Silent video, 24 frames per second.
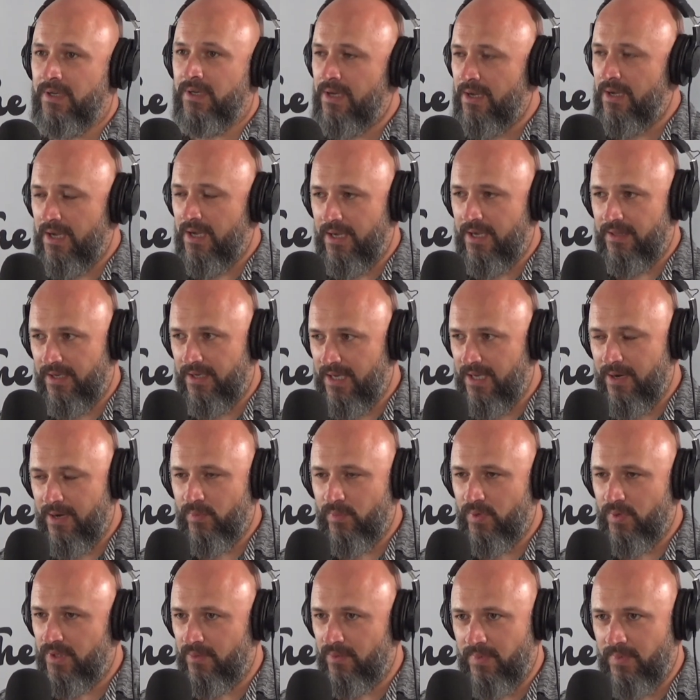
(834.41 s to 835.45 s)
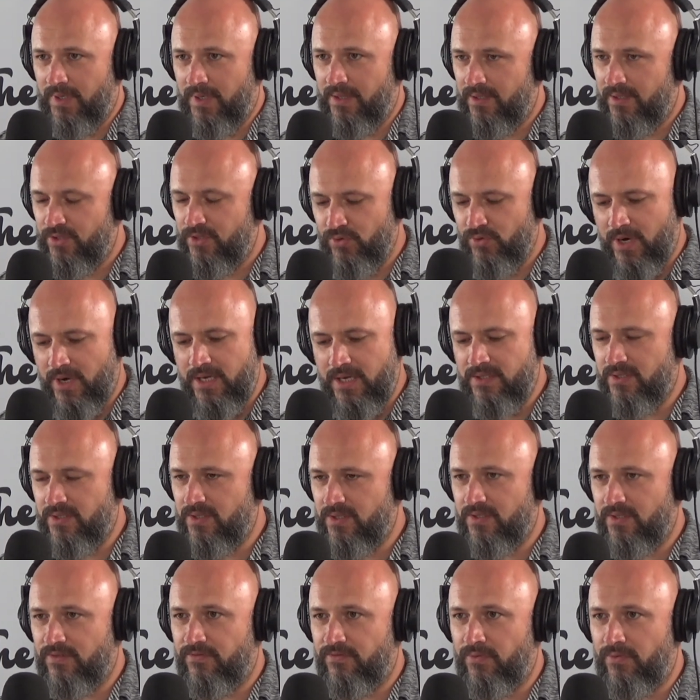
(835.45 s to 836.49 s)
And they cameraed them, and the drains are just
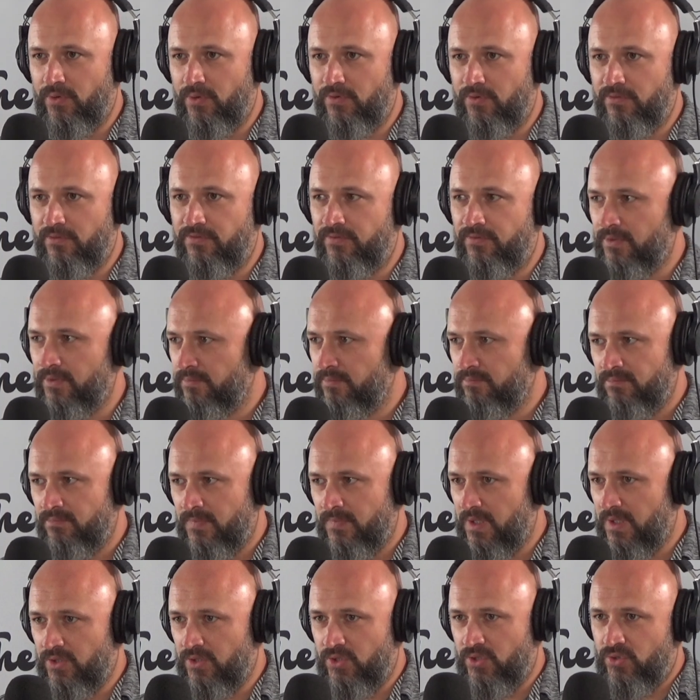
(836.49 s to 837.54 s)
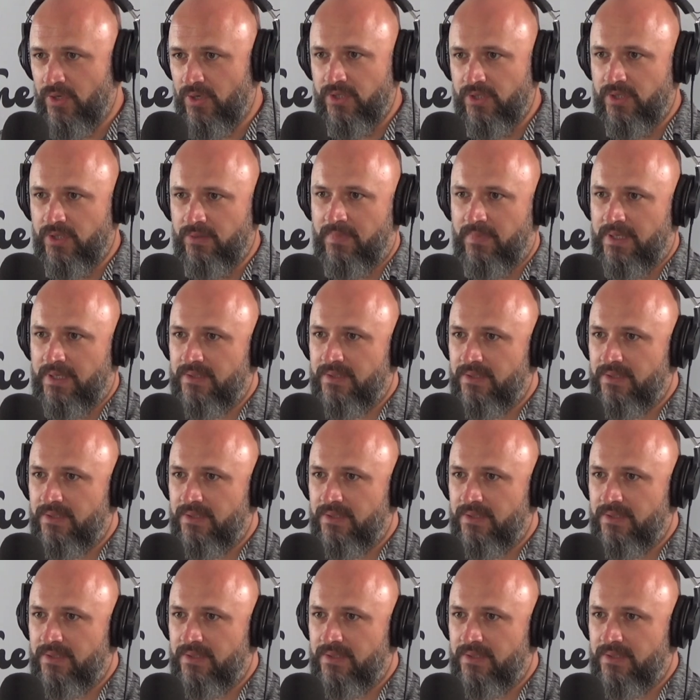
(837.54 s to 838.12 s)
full of construction mess.